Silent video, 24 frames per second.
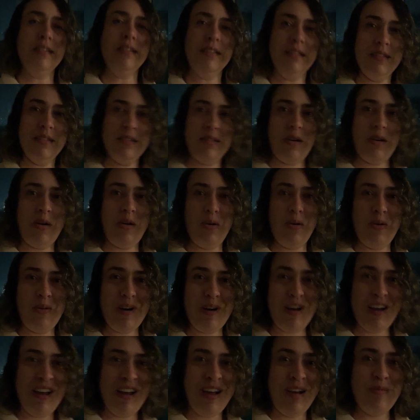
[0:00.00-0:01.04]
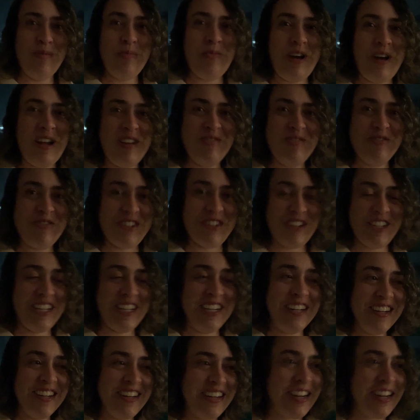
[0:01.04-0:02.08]
so waiting for
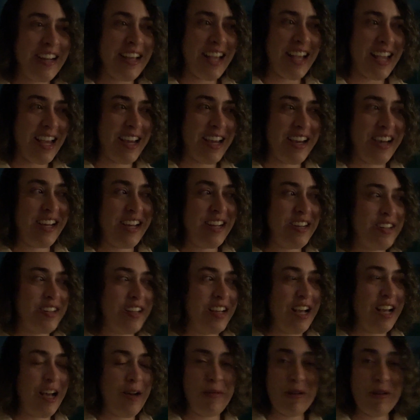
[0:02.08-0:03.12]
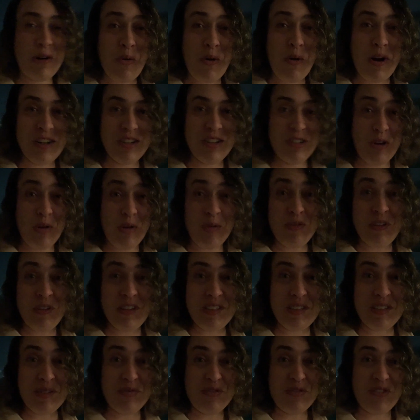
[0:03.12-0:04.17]
dinner and I'm gonna watch hopefully
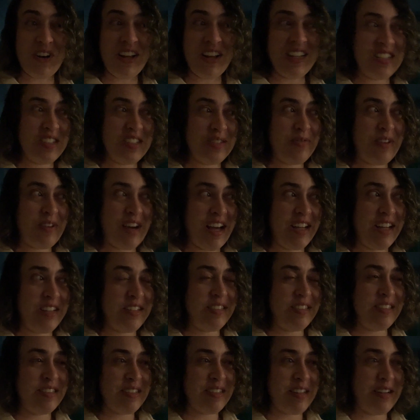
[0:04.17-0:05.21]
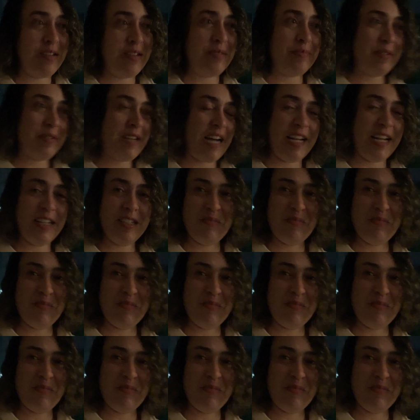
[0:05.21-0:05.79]
some Forensic Files. Um, God is